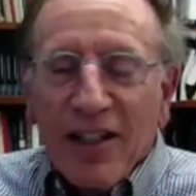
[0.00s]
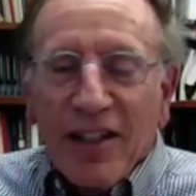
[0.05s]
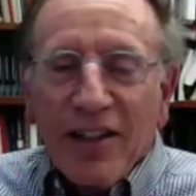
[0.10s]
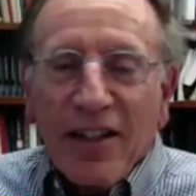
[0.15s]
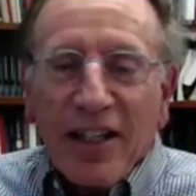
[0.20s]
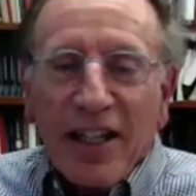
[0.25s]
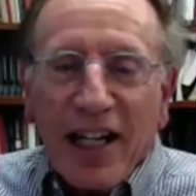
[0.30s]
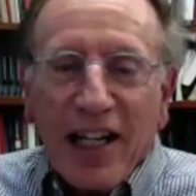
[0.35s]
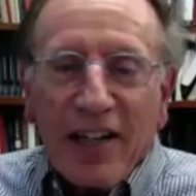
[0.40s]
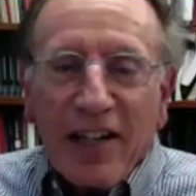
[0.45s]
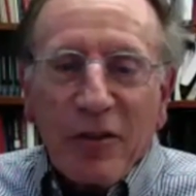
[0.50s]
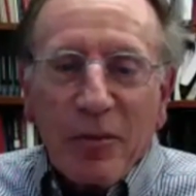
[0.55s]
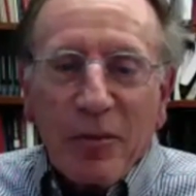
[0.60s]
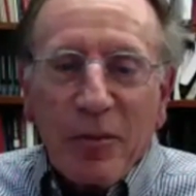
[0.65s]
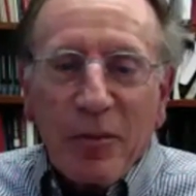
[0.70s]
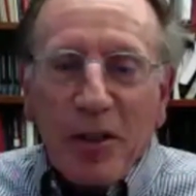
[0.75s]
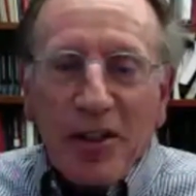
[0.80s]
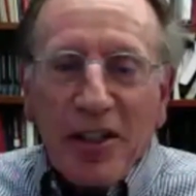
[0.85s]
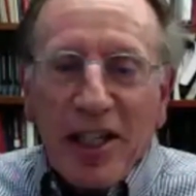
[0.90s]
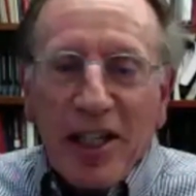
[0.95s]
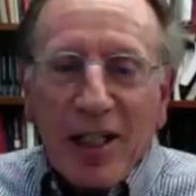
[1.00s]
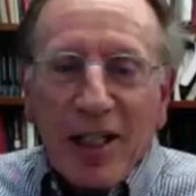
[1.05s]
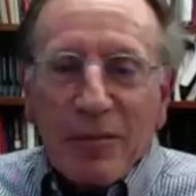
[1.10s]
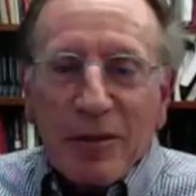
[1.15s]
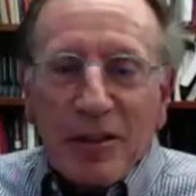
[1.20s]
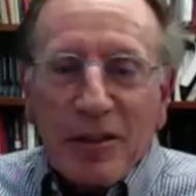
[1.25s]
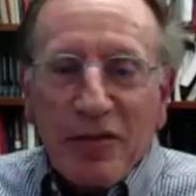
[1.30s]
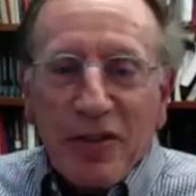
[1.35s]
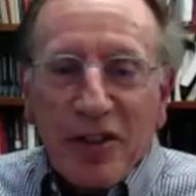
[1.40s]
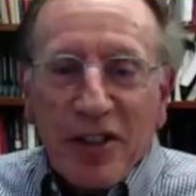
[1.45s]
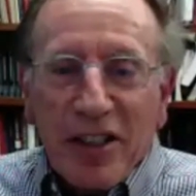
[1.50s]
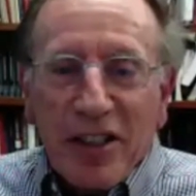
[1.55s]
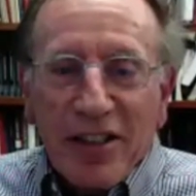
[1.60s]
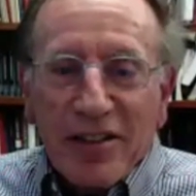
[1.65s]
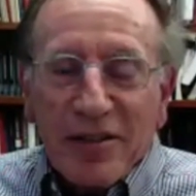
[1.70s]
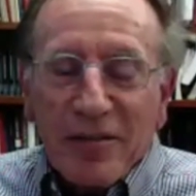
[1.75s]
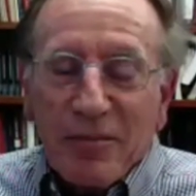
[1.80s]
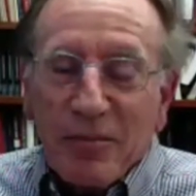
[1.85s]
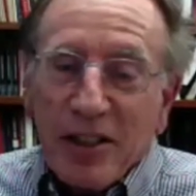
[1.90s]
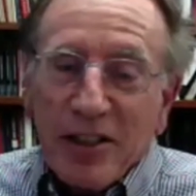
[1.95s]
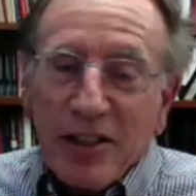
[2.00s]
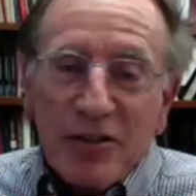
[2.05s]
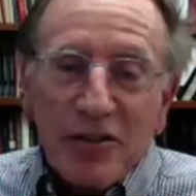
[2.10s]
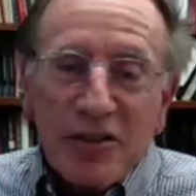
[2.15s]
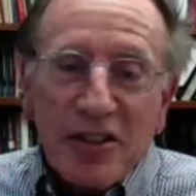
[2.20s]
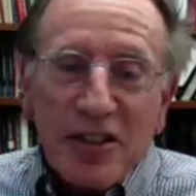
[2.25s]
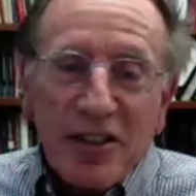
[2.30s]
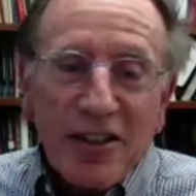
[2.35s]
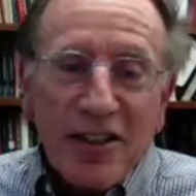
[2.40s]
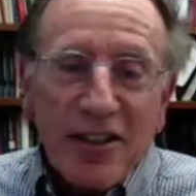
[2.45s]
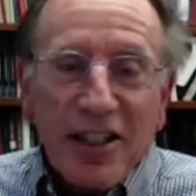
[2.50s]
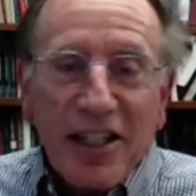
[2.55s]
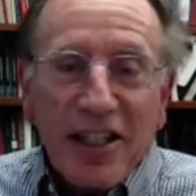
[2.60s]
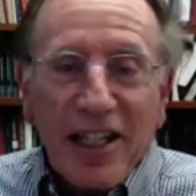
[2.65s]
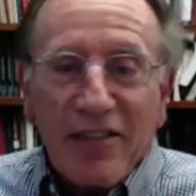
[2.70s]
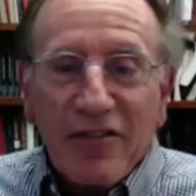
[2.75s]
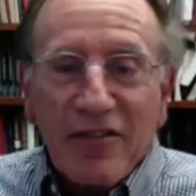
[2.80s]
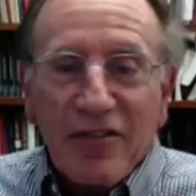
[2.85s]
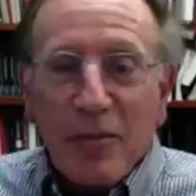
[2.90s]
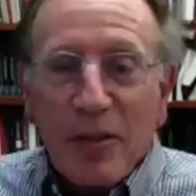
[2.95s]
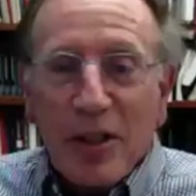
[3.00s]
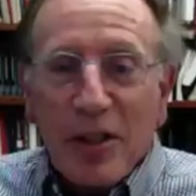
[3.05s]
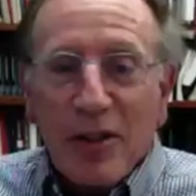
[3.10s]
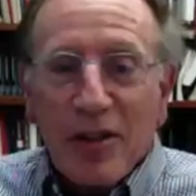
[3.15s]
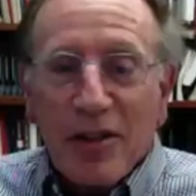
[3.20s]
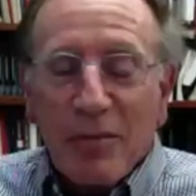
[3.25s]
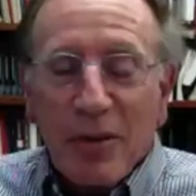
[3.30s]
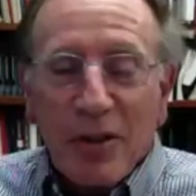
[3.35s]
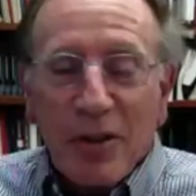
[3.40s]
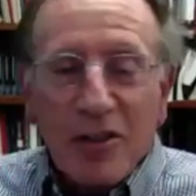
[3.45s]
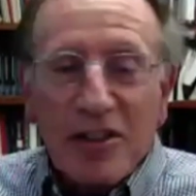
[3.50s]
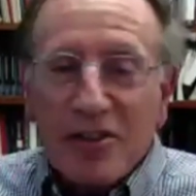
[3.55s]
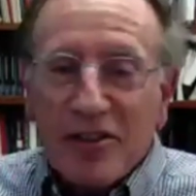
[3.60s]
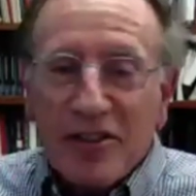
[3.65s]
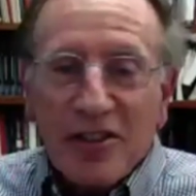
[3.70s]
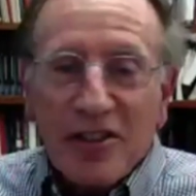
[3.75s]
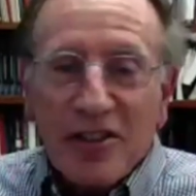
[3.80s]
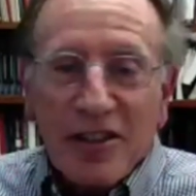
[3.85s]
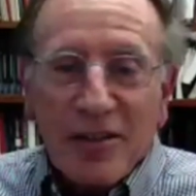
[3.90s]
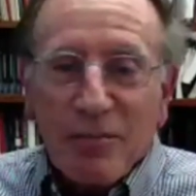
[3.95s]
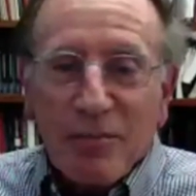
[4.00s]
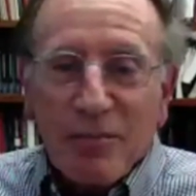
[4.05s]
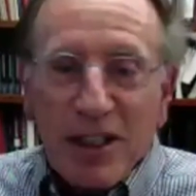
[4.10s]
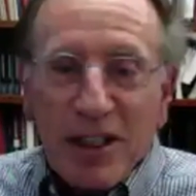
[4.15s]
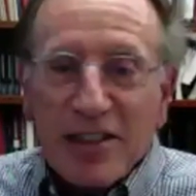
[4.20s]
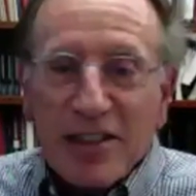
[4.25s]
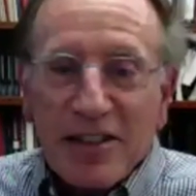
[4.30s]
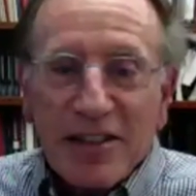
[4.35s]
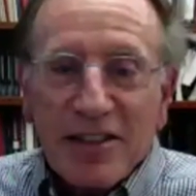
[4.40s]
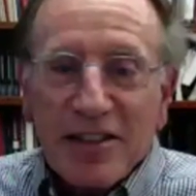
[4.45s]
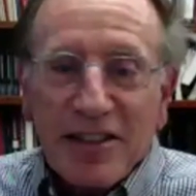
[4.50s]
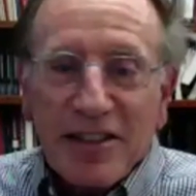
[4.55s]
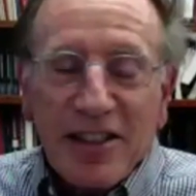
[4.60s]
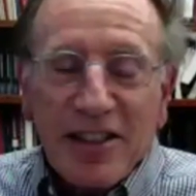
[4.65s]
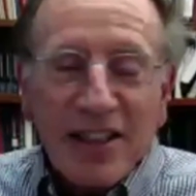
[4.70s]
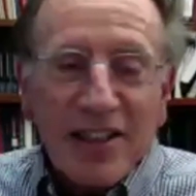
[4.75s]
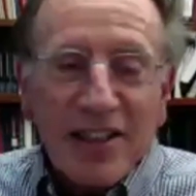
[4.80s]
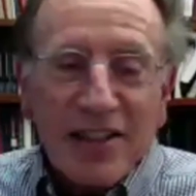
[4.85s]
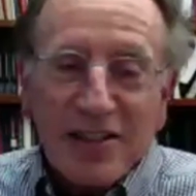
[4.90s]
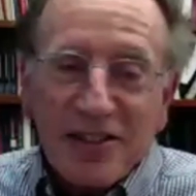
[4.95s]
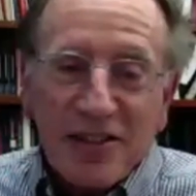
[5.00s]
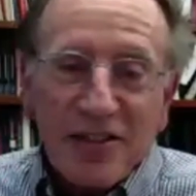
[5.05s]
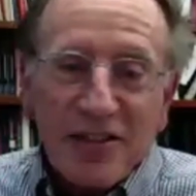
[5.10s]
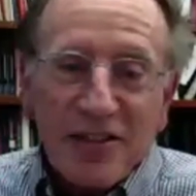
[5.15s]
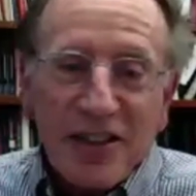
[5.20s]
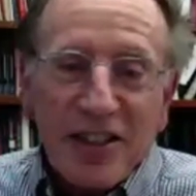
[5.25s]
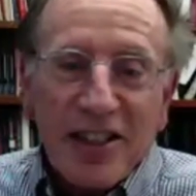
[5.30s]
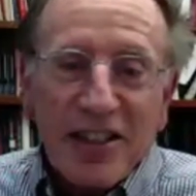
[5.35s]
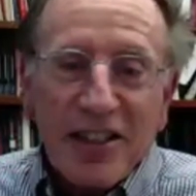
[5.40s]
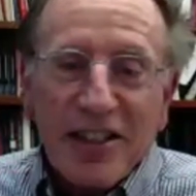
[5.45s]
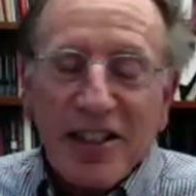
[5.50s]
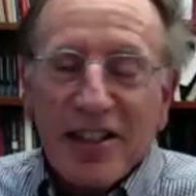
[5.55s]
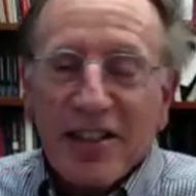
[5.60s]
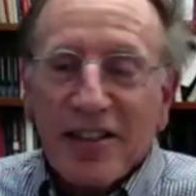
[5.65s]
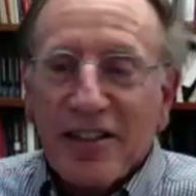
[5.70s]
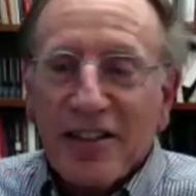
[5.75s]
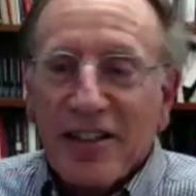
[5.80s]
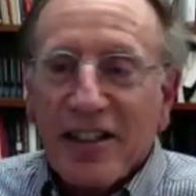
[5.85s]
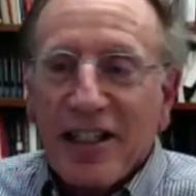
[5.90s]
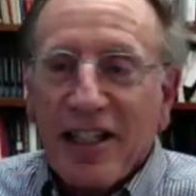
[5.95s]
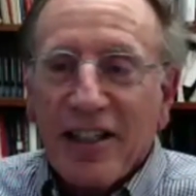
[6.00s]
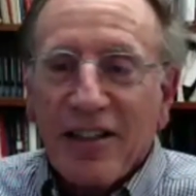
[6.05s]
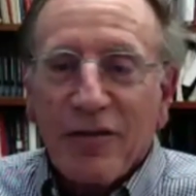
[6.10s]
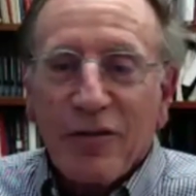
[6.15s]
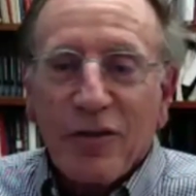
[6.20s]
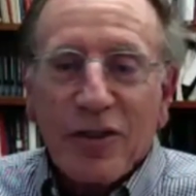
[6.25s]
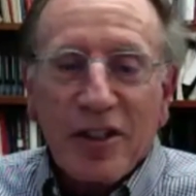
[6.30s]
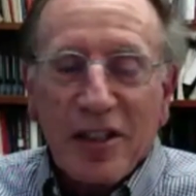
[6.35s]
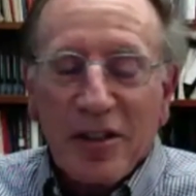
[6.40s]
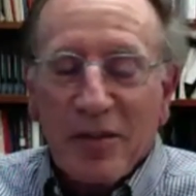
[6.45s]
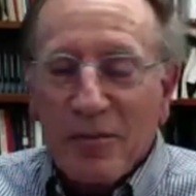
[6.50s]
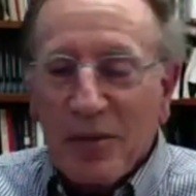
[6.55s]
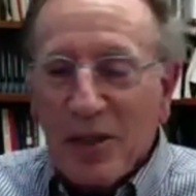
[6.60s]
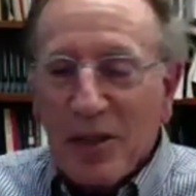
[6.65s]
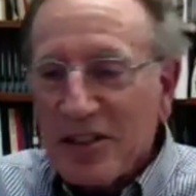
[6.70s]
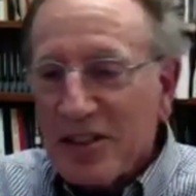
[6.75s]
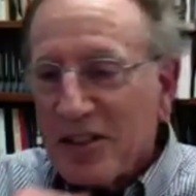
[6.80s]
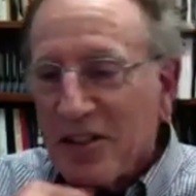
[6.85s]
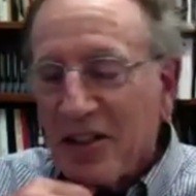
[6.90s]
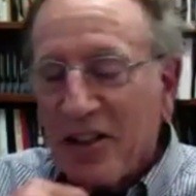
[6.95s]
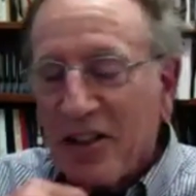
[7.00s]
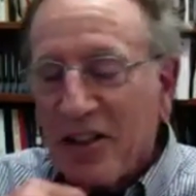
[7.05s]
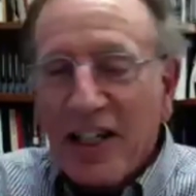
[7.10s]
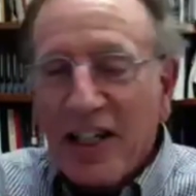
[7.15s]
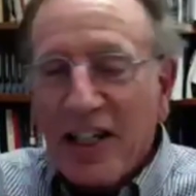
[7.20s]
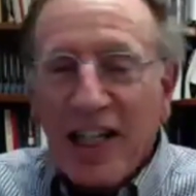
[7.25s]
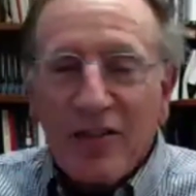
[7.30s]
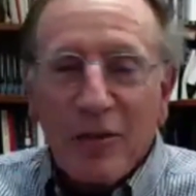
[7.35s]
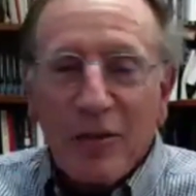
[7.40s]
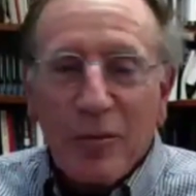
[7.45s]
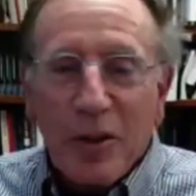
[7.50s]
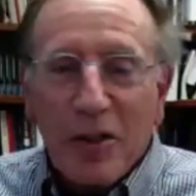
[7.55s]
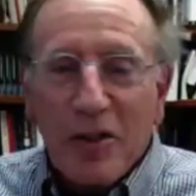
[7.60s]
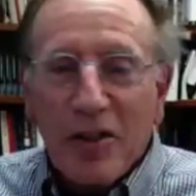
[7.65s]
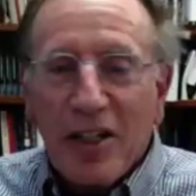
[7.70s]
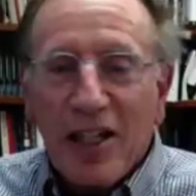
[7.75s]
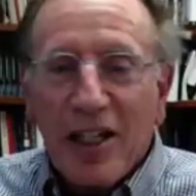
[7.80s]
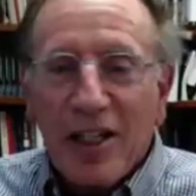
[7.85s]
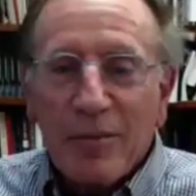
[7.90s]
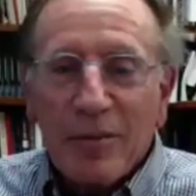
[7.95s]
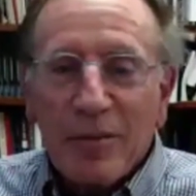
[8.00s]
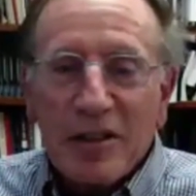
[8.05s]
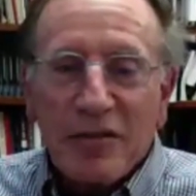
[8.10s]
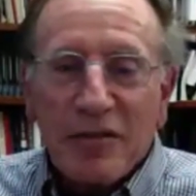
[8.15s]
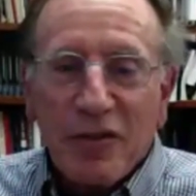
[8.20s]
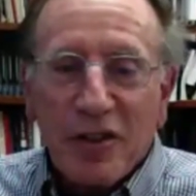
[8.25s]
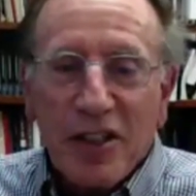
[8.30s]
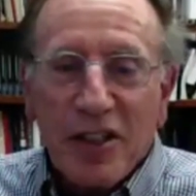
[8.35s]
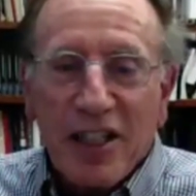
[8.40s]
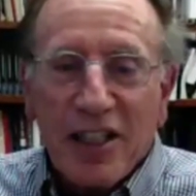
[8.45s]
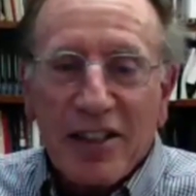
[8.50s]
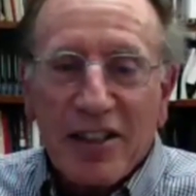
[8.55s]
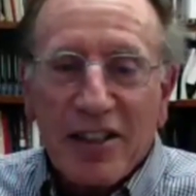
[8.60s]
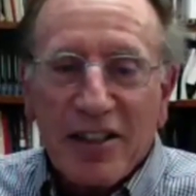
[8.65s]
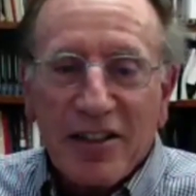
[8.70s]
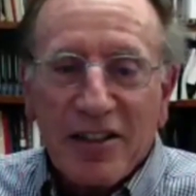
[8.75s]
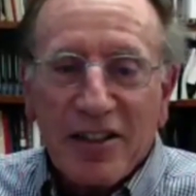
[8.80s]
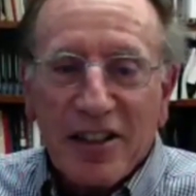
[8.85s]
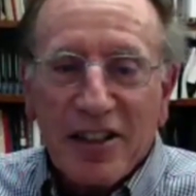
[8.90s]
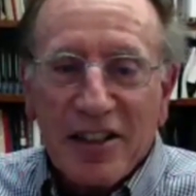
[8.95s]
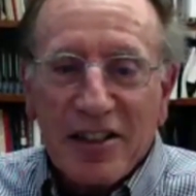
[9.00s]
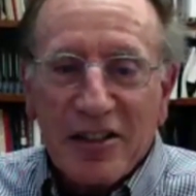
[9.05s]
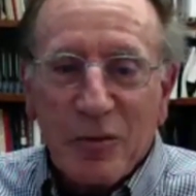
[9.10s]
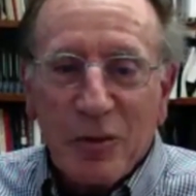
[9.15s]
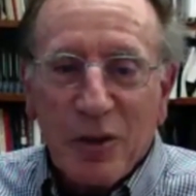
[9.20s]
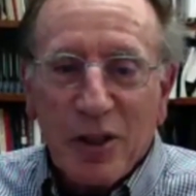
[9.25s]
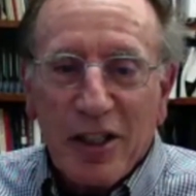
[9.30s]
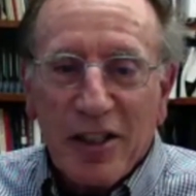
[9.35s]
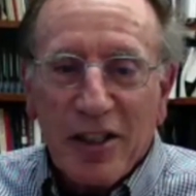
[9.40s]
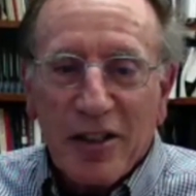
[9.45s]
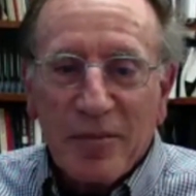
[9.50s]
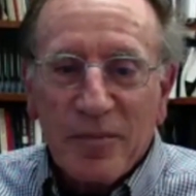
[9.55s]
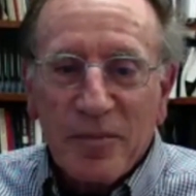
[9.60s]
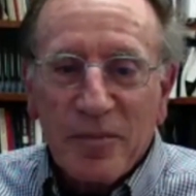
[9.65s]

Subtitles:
They have to be unanimous for guilt, but interestingly, they have to be, in most places, in California and Minnesota, they have to be unanimous for not guilty as well.